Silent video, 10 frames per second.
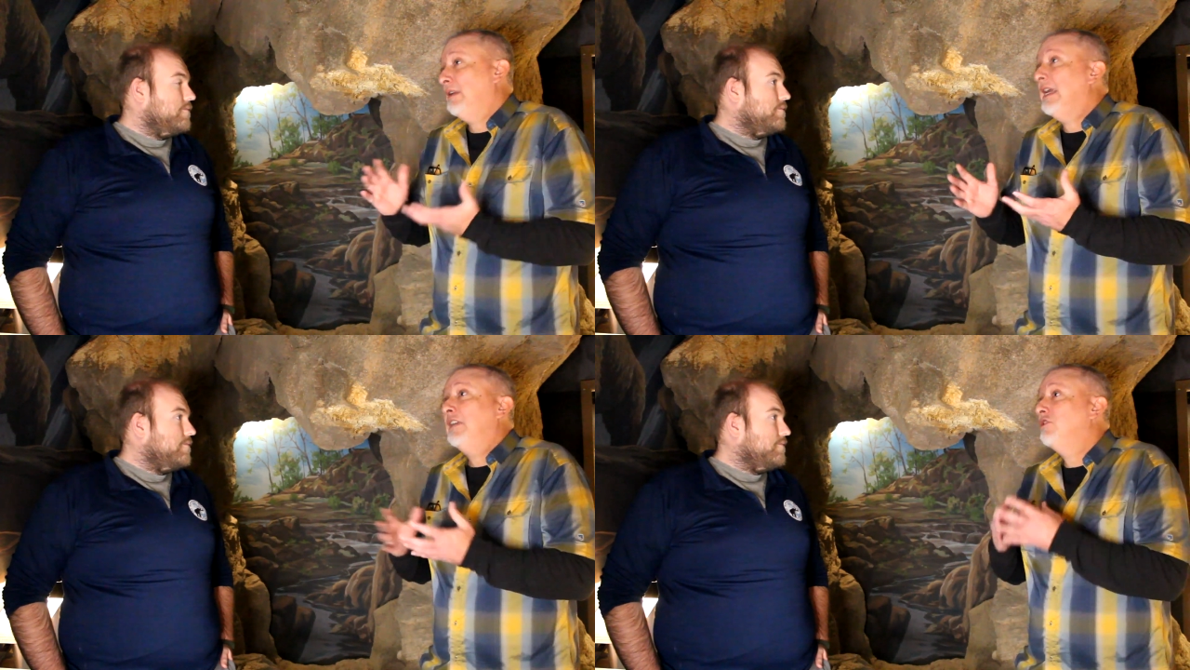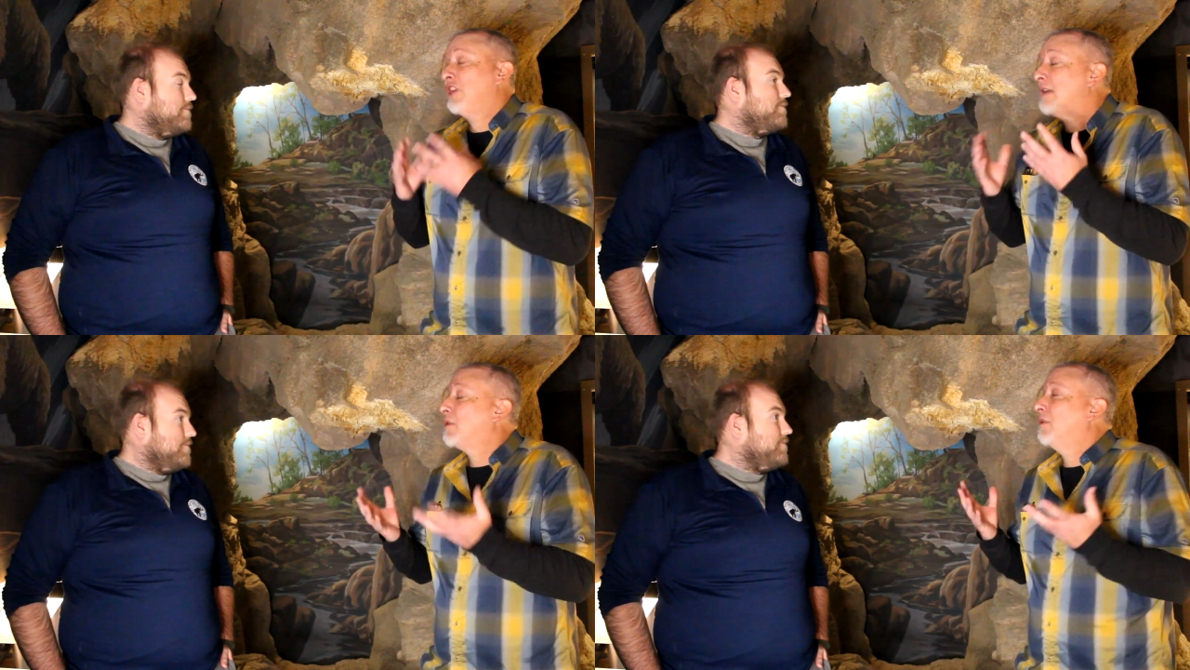Speaker 1: in
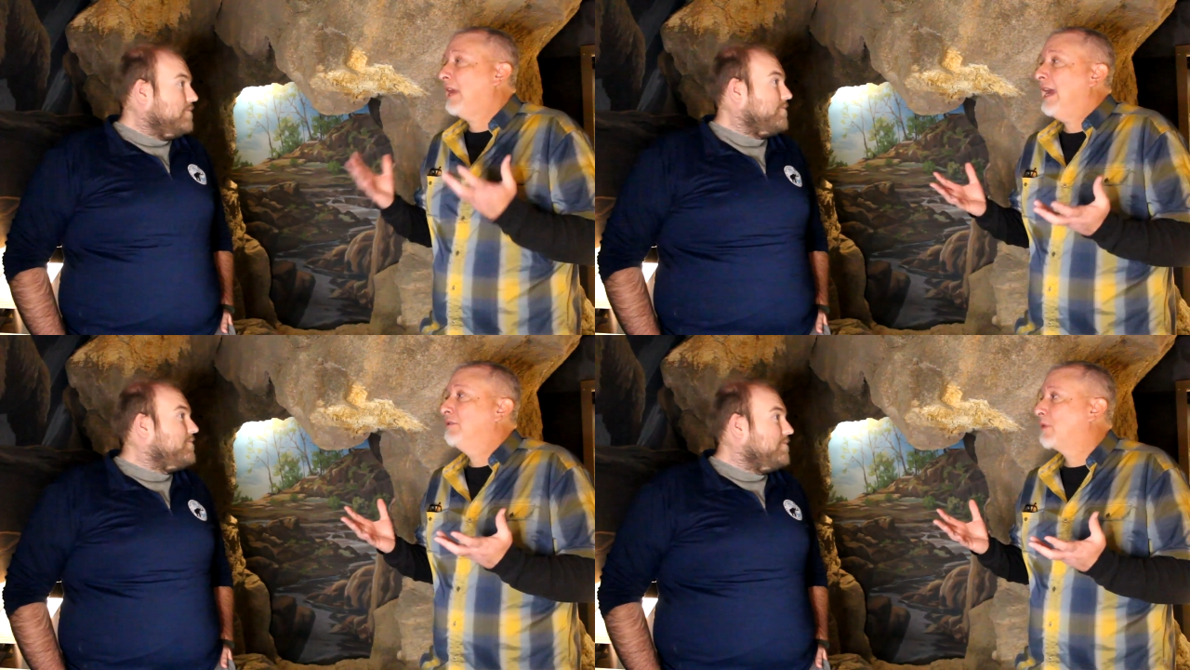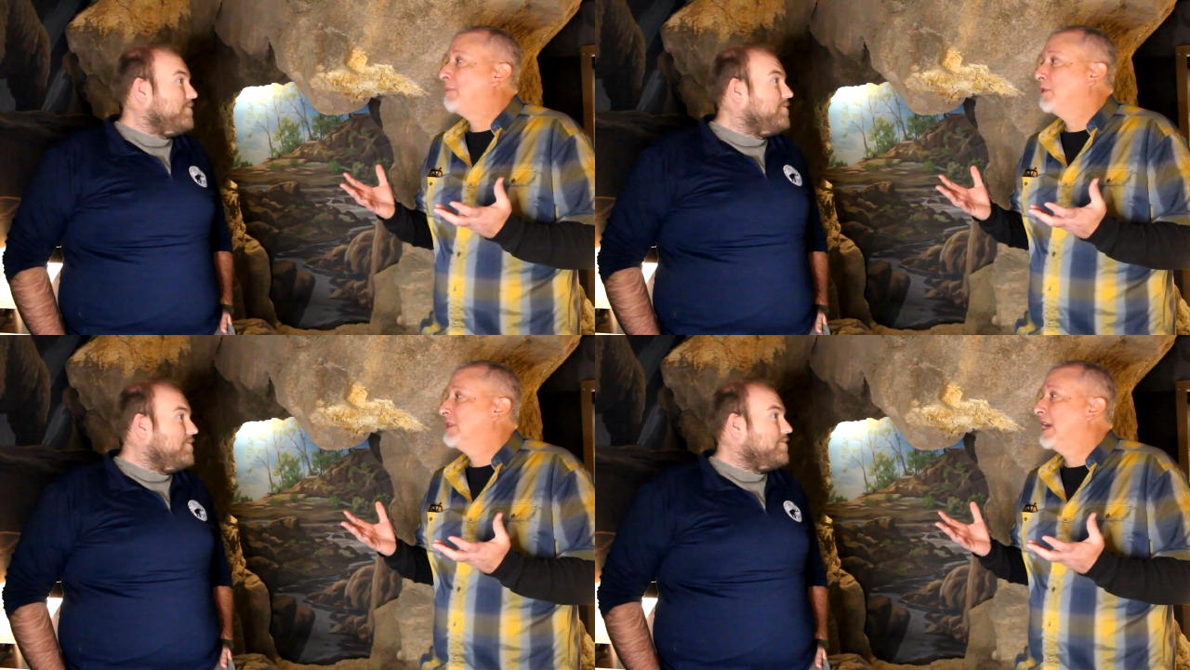general, caves
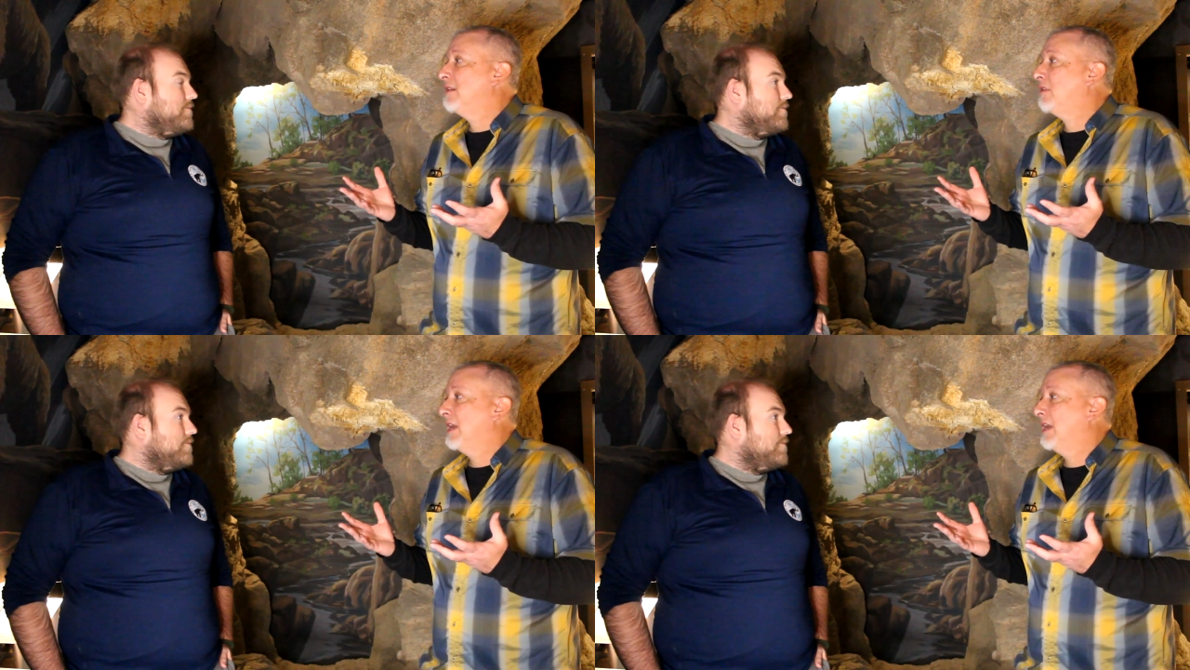represent